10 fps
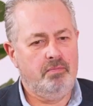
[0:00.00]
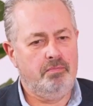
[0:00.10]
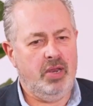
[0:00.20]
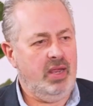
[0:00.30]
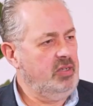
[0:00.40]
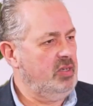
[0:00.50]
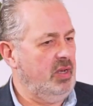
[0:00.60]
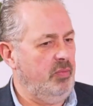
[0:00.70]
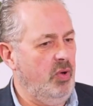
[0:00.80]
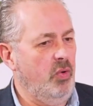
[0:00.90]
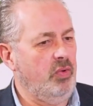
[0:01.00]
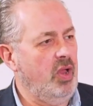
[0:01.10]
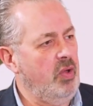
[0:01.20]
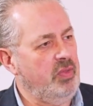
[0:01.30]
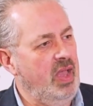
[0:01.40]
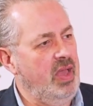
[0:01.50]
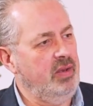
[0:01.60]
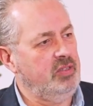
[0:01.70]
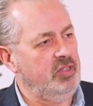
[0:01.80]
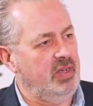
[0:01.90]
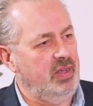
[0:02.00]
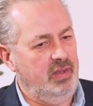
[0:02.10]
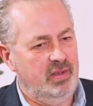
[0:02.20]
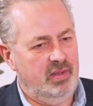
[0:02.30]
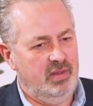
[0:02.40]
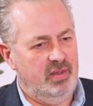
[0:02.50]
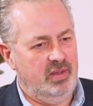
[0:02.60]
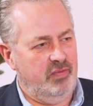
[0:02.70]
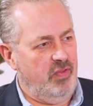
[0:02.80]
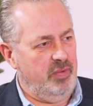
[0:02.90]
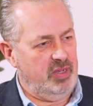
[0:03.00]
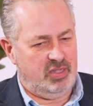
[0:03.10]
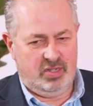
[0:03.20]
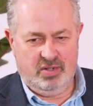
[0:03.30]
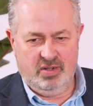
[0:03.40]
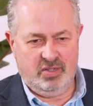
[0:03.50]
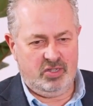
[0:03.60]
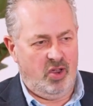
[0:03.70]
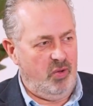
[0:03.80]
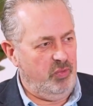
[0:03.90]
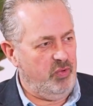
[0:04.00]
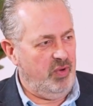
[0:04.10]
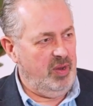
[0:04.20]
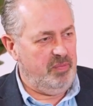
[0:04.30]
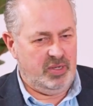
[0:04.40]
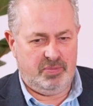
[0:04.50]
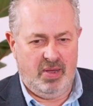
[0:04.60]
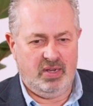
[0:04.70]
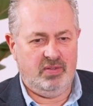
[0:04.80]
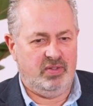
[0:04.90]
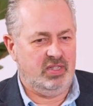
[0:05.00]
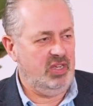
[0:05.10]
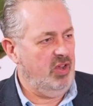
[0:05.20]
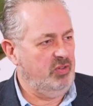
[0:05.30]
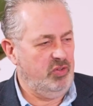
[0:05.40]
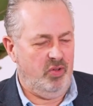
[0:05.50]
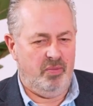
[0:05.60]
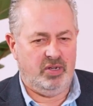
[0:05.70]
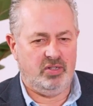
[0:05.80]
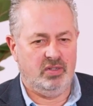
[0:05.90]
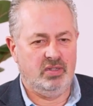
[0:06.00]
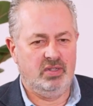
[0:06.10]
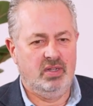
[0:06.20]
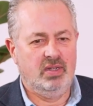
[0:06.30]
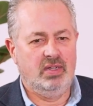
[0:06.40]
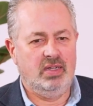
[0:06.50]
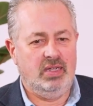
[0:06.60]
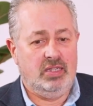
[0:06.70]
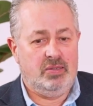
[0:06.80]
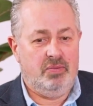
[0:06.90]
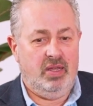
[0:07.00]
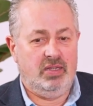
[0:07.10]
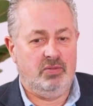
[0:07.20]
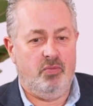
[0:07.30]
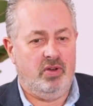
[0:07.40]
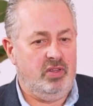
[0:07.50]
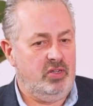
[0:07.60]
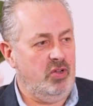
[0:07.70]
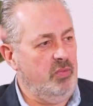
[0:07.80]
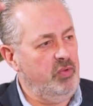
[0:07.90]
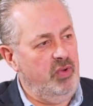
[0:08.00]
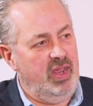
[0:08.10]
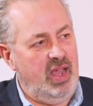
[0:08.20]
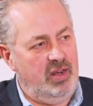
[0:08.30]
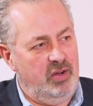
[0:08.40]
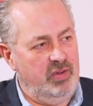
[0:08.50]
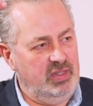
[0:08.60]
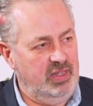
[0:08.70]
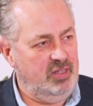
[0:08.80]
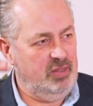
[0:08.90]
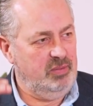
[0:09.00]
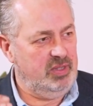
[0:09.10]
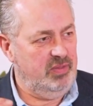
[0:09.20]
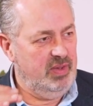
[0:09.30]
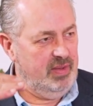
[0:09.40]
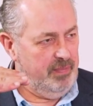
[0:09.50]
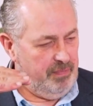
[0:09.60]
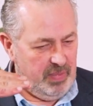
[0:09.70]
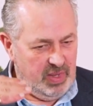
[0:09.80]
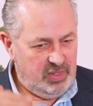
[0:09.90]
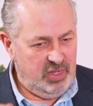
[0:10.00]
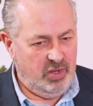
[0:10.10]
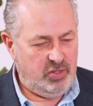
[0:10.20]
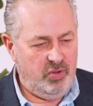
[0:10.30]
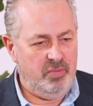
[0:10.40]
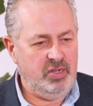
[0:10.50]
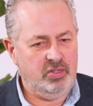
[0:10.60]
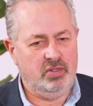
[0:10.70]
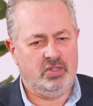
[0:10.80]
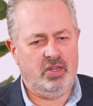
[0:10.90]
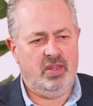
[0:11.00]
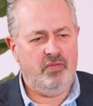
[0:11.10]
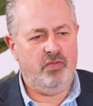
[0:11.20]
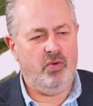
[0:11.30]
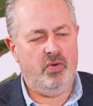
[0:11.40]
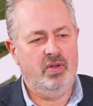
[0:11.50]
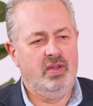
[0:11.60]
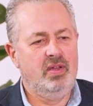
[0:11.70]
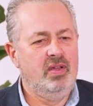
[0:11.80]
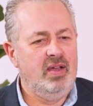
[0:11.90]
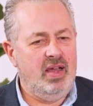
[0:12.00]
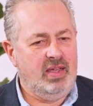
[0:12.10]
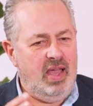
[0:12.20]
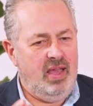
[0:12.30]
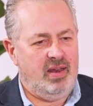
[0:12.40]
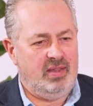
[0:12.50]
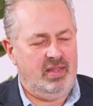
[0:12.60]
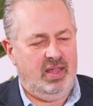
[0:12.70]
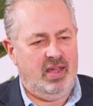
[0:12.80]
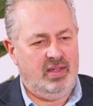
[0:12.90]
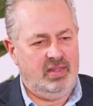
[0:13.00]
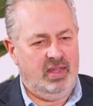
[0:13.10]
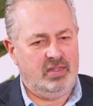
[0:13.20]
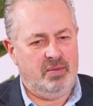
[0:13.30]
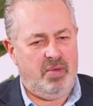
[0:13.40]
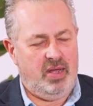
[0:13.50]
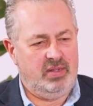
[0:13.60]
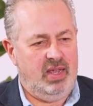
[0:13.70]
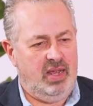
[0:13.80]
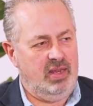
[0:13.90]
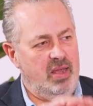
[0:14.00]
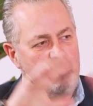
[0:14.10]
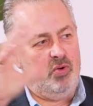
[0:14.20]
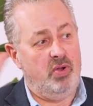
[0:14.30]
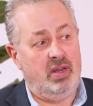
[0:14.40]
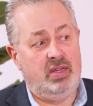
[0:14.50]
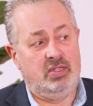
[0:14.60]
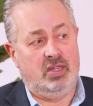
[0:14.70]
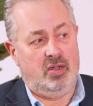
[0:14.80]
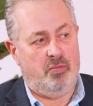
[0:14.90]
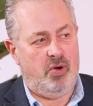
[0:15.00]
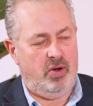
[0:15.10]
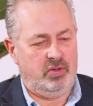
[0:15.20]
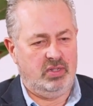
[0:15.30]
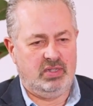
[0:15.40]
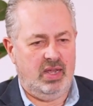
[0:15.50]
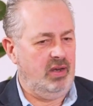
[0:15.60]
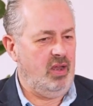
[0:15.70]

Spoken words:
But actually, we all know that energy, from a scope 3 perspective and CO2 emissions, is one of the top 3 categories in terms of CO2 emissions. So therefore, again, I think it's about taking that more holistic approach and saying,